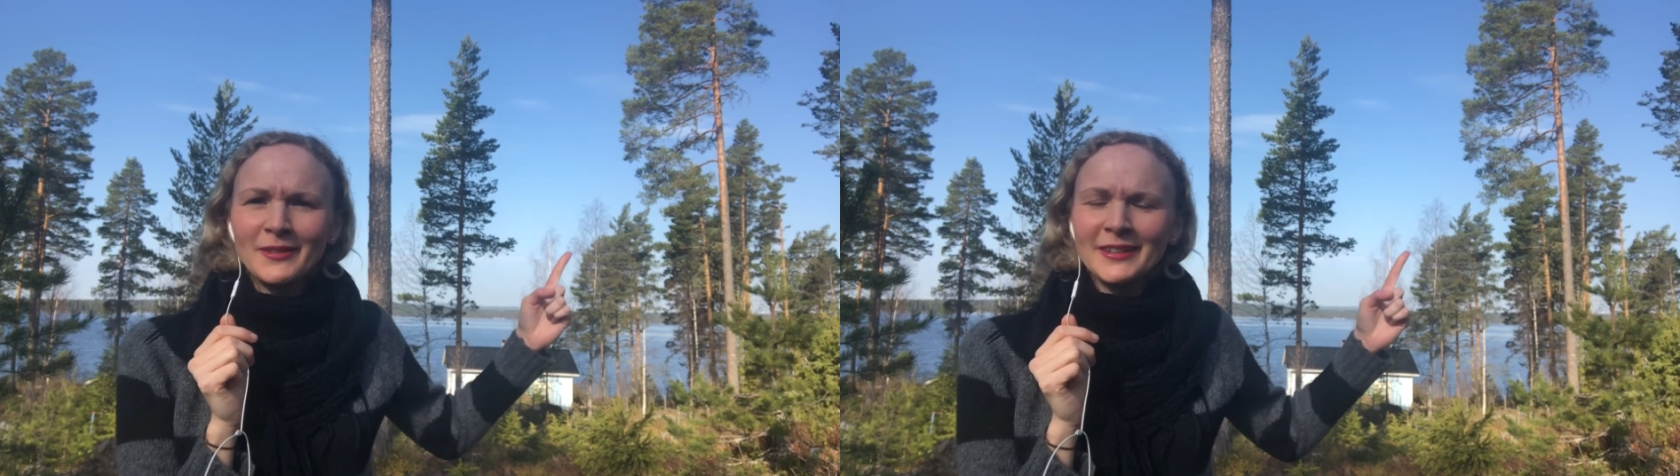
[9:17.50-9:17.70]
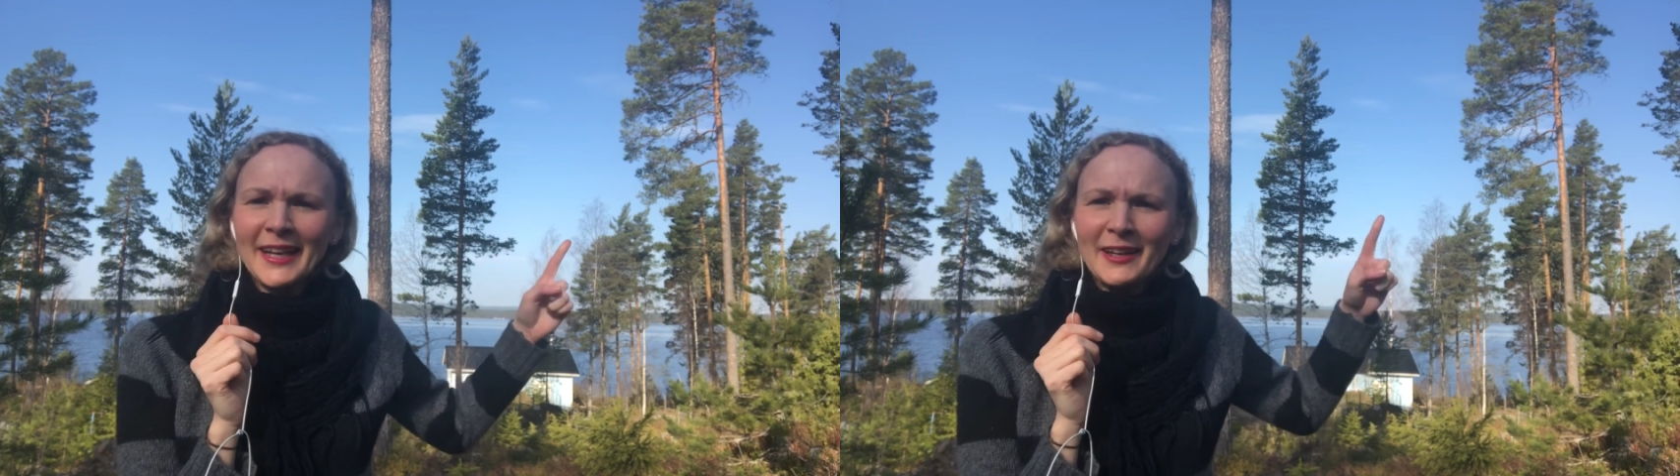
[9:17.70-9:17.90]

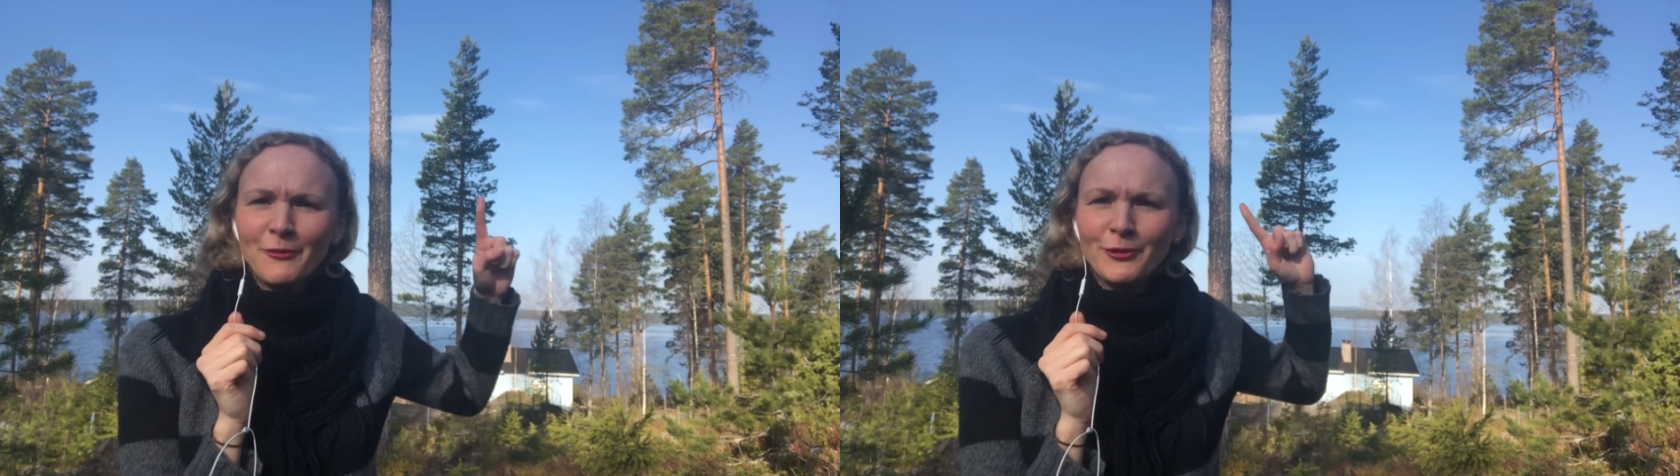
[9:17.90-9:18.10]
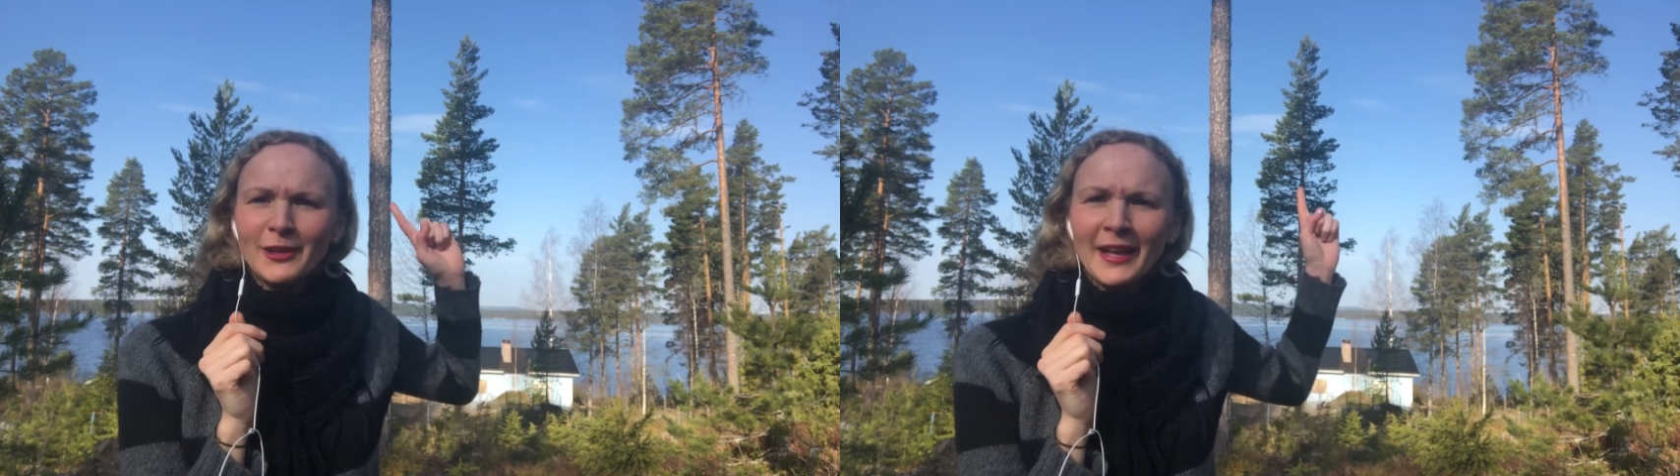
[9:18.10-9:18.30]
like
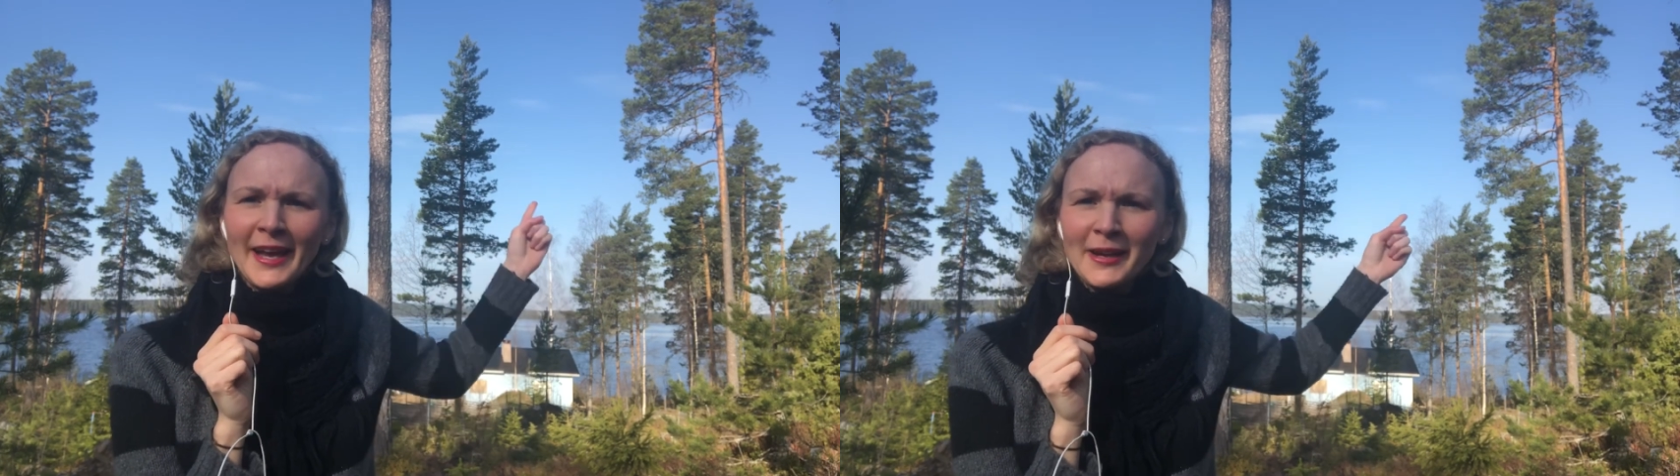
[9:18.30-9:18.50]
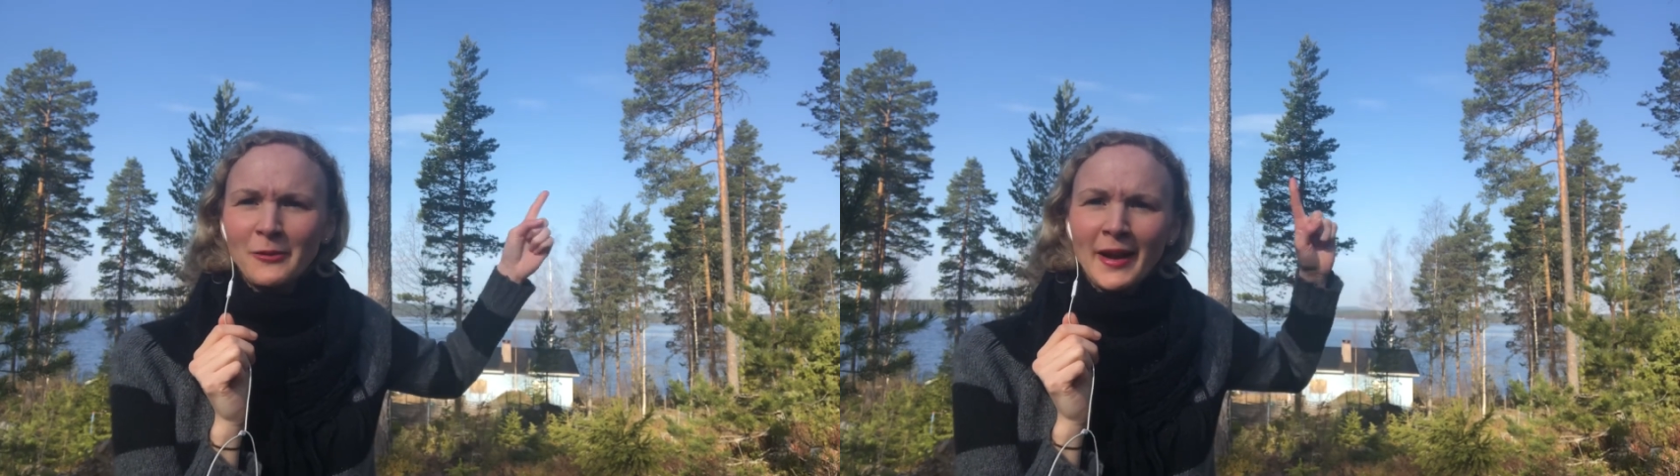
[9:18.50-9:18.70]

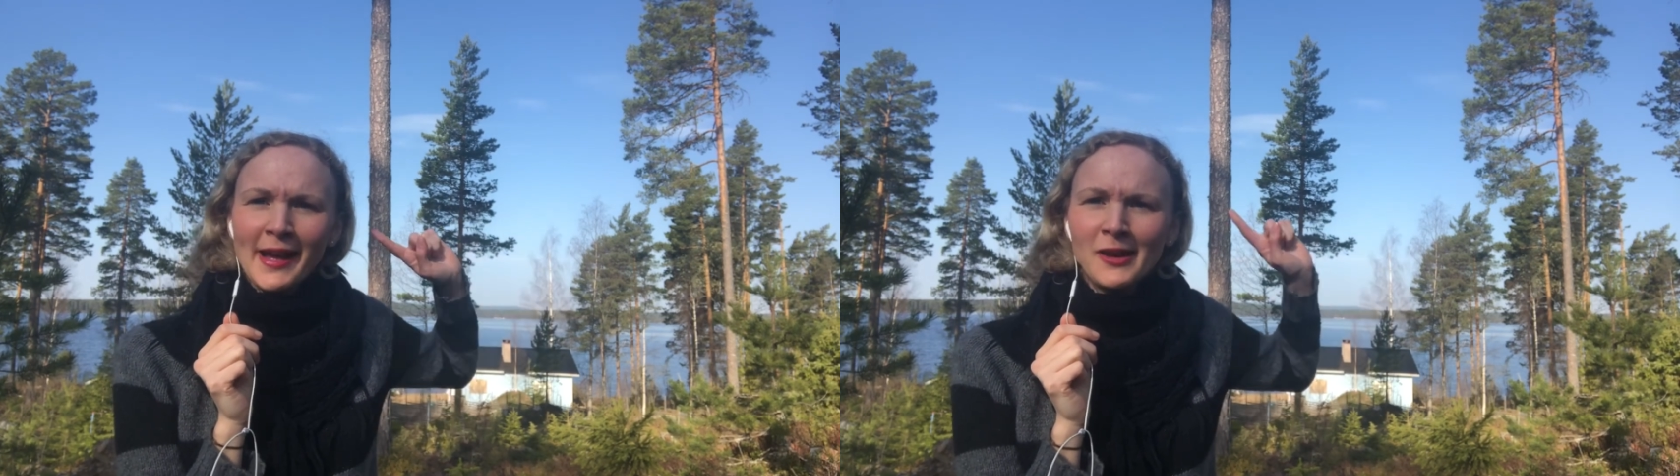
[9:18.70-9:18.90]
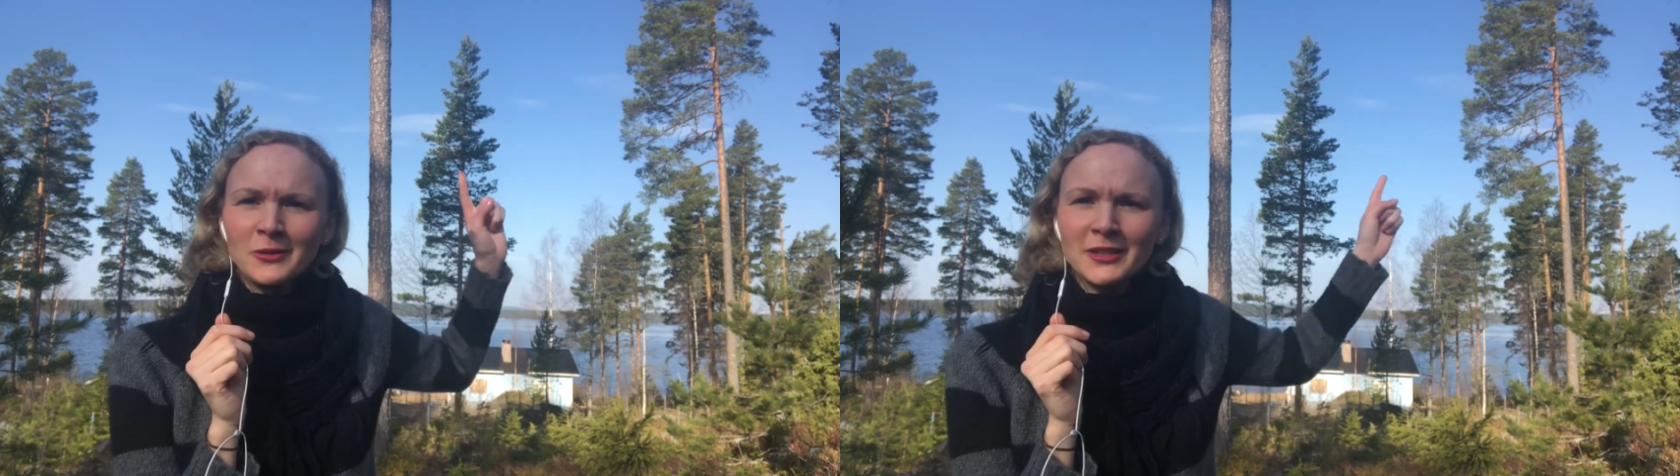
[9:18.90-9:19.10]
fly
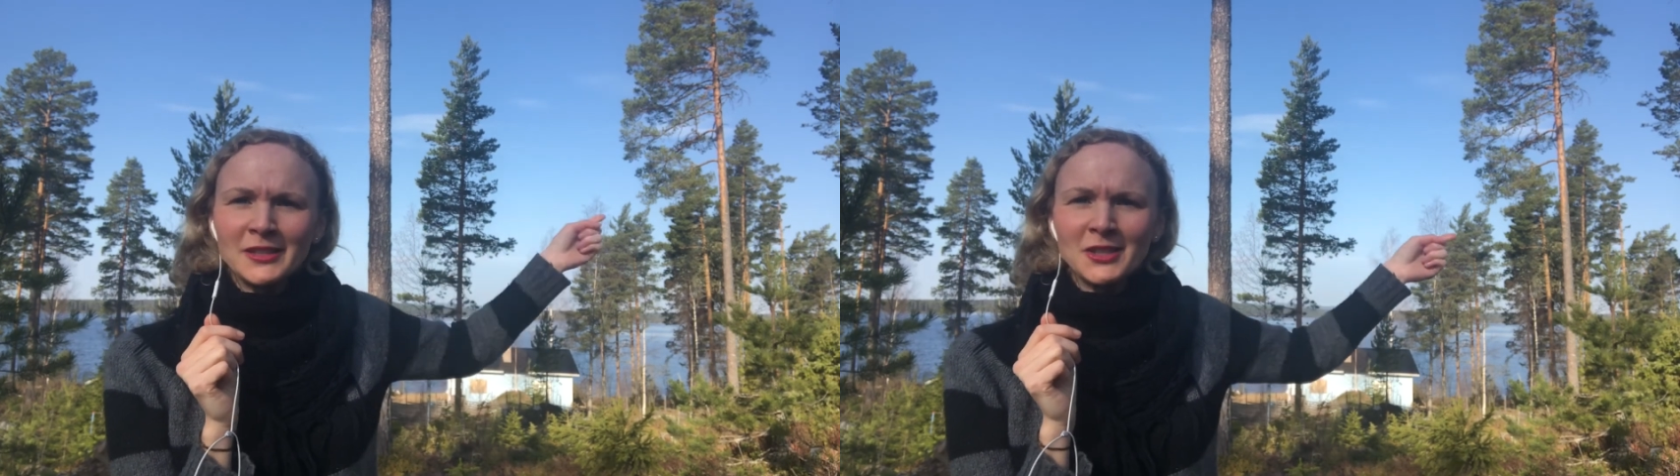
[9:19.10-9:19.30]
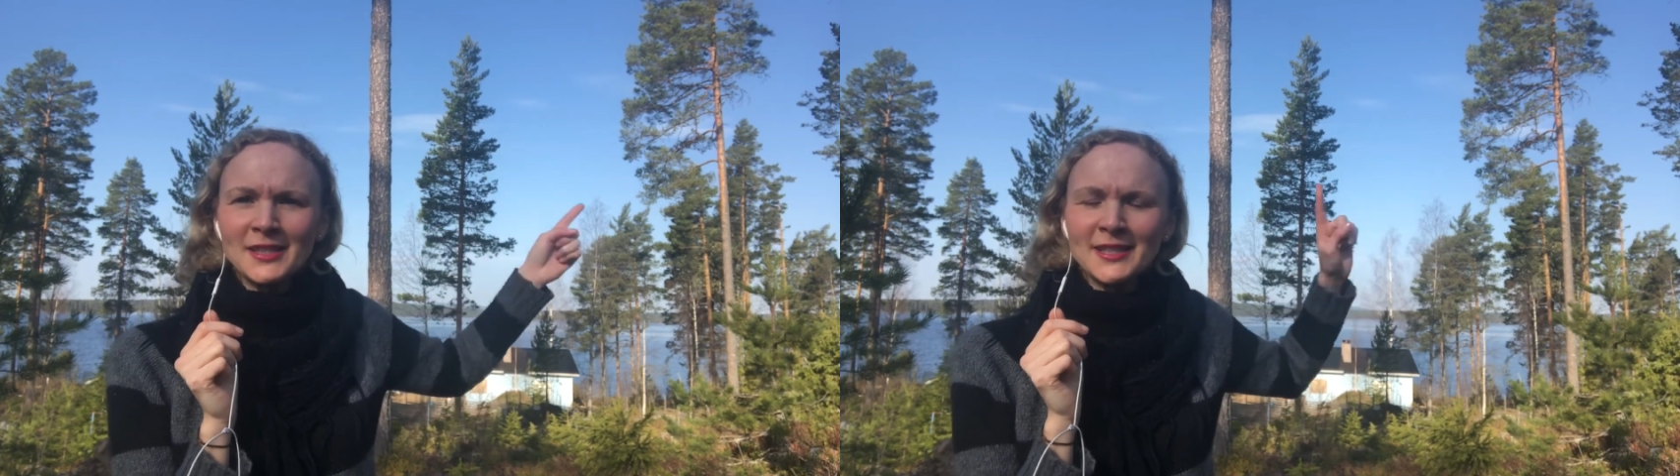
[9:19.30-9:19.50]
around
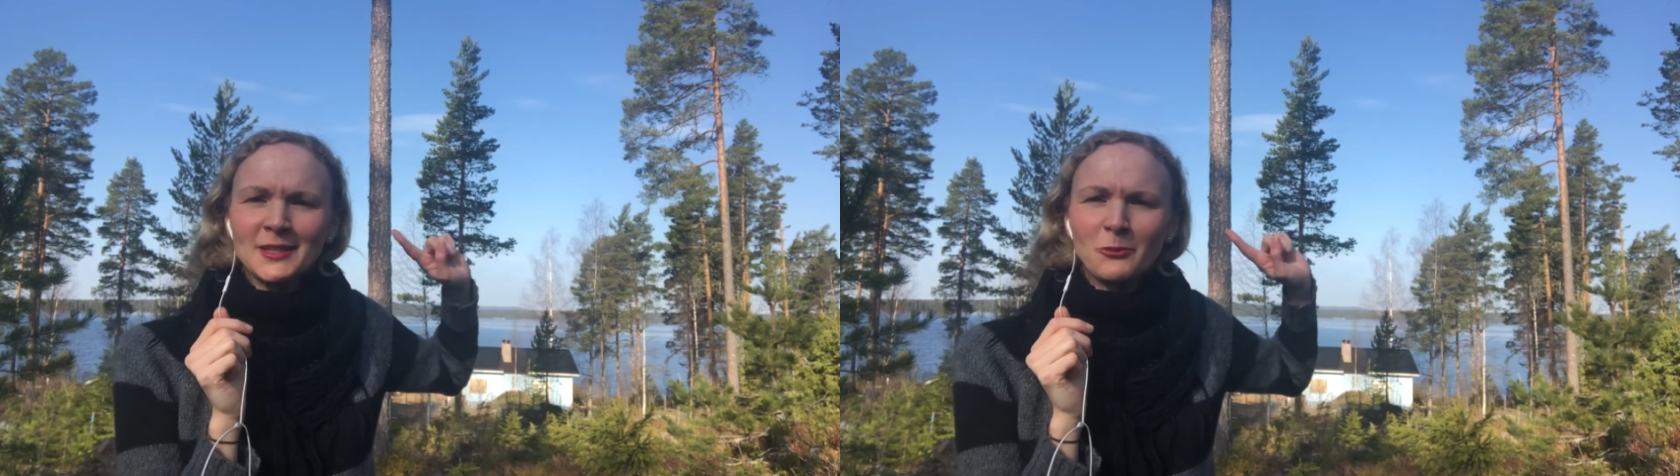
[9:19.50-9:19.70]
and just